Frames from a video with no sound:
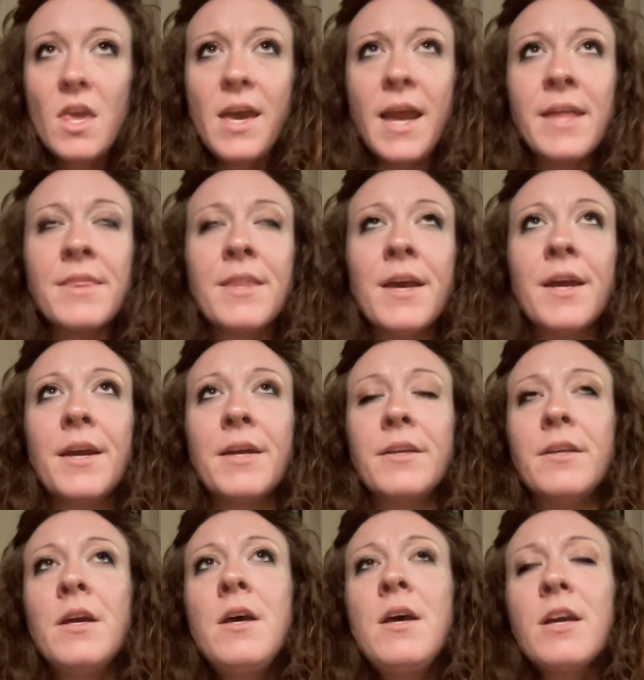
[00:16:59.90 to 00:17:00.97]
And
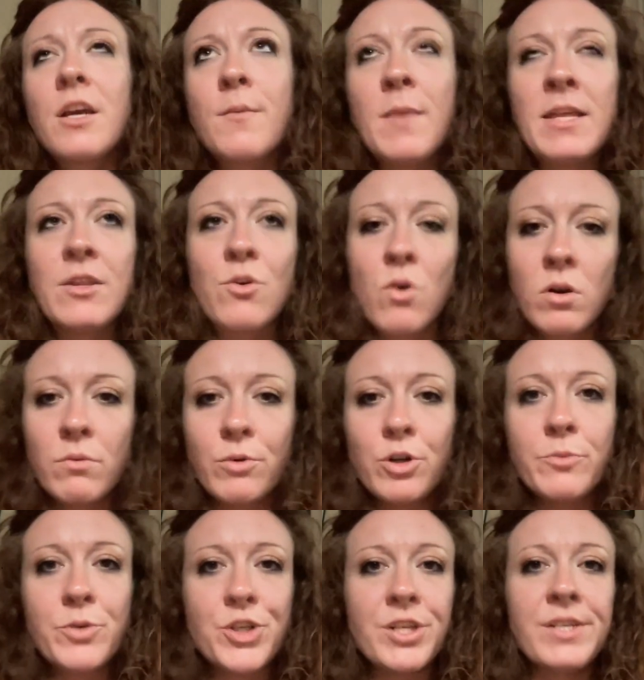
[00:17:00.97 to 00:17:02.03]
then Command the
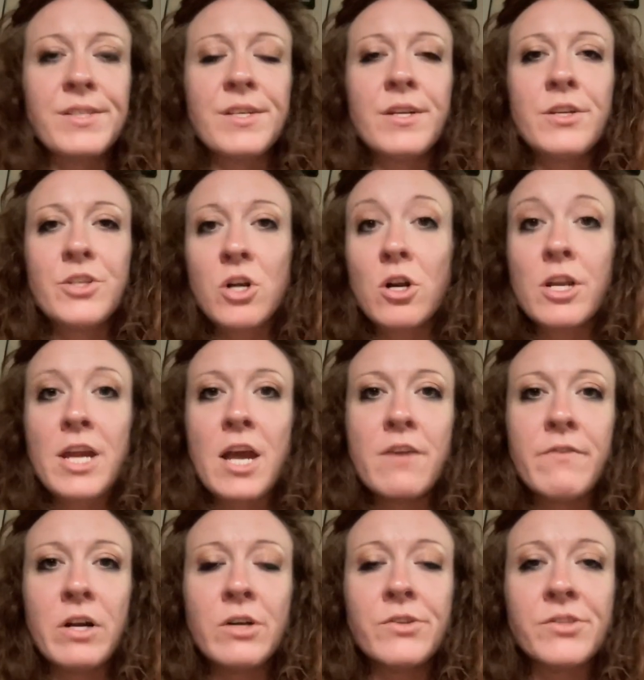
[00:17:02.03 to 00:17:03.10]
Courtroom, she's an attorney out
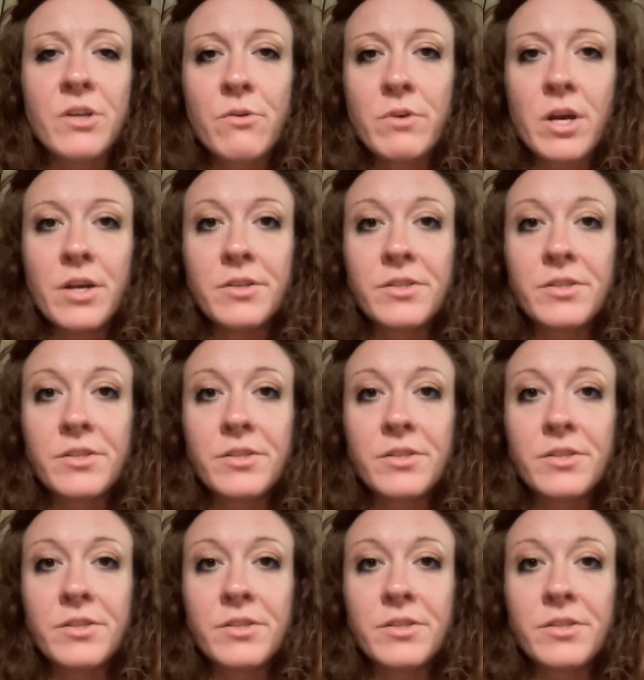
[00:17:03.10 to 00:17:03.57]
of Arizona.